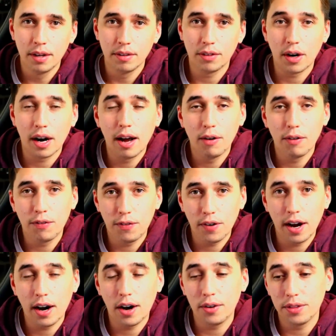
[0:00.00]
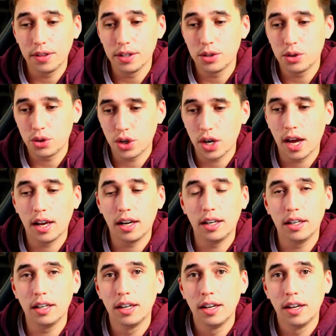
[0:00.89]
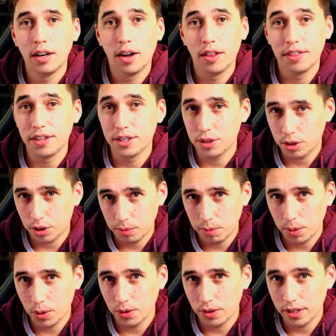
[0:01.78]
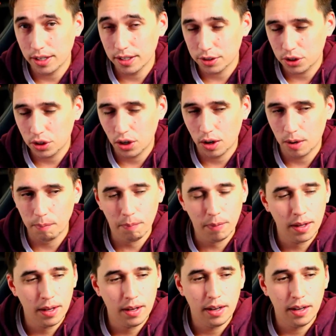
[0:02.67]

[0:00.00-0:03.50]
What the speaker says: for how far this channel and this community has come.